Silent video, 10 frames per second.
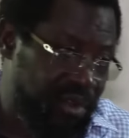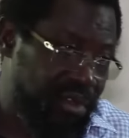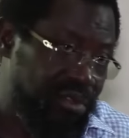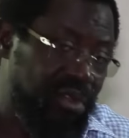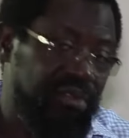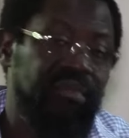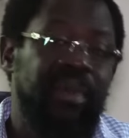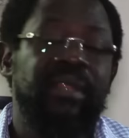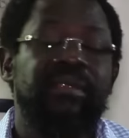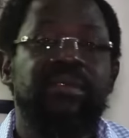Court
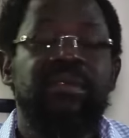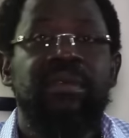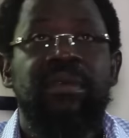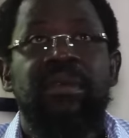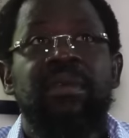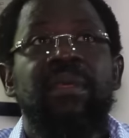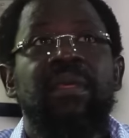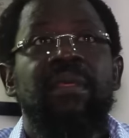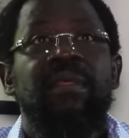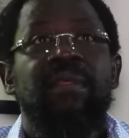judgment
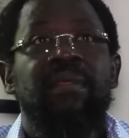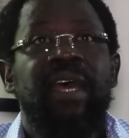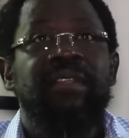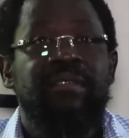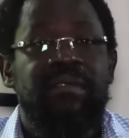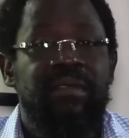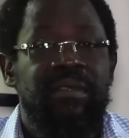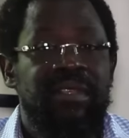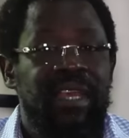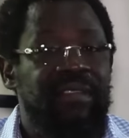that
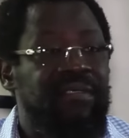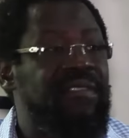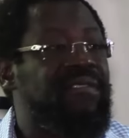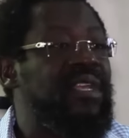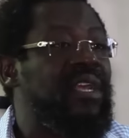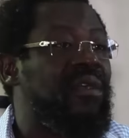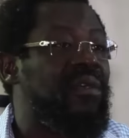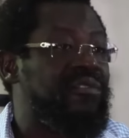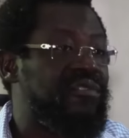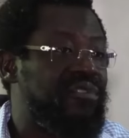the existing
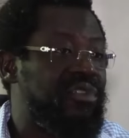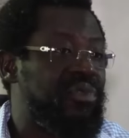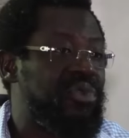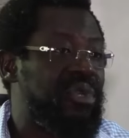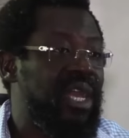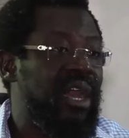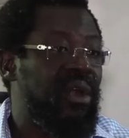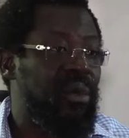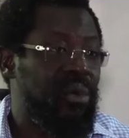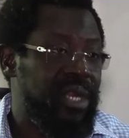constitutional
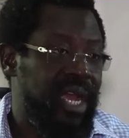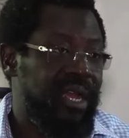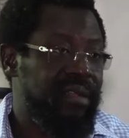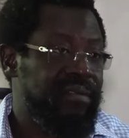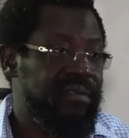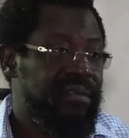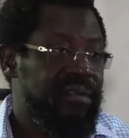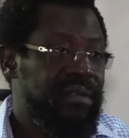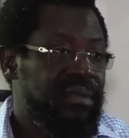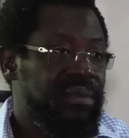order
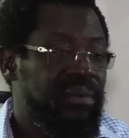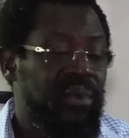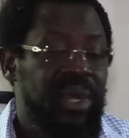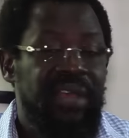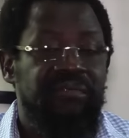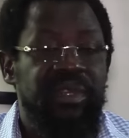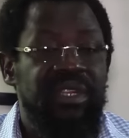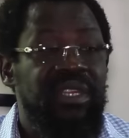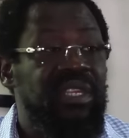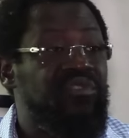would have
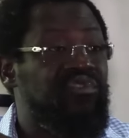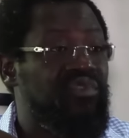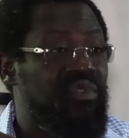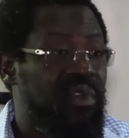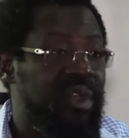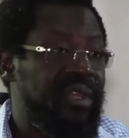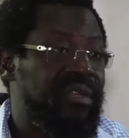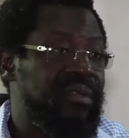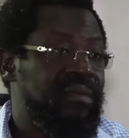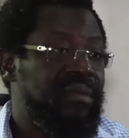been
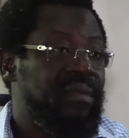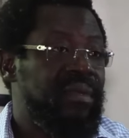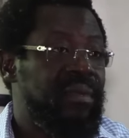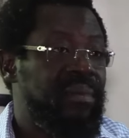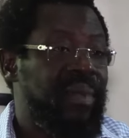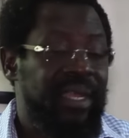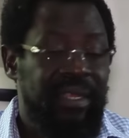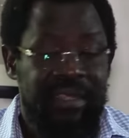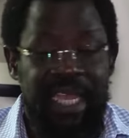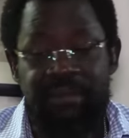destroyed by
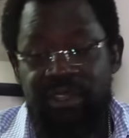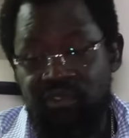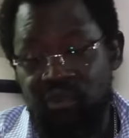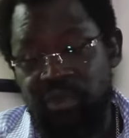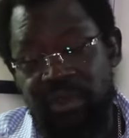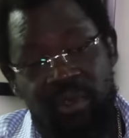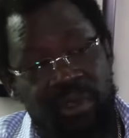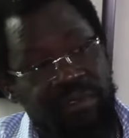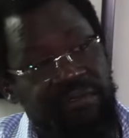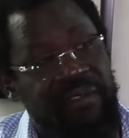the time the Supreme
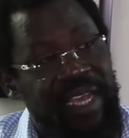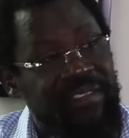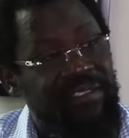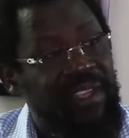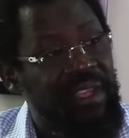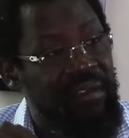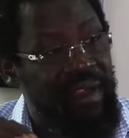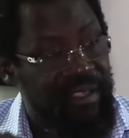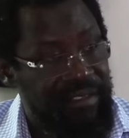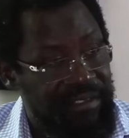Court finds the
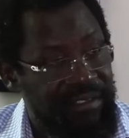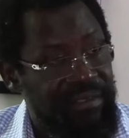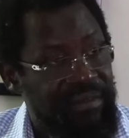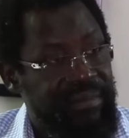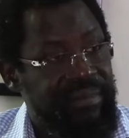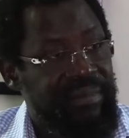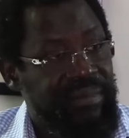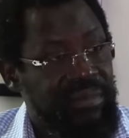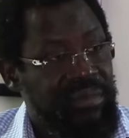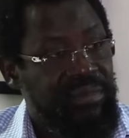grace
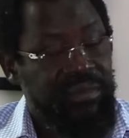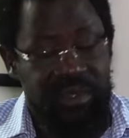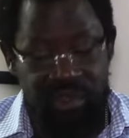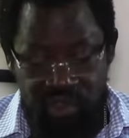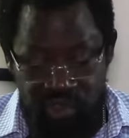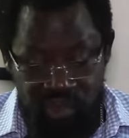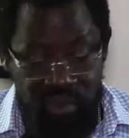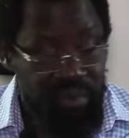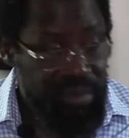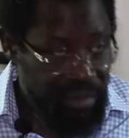
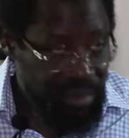to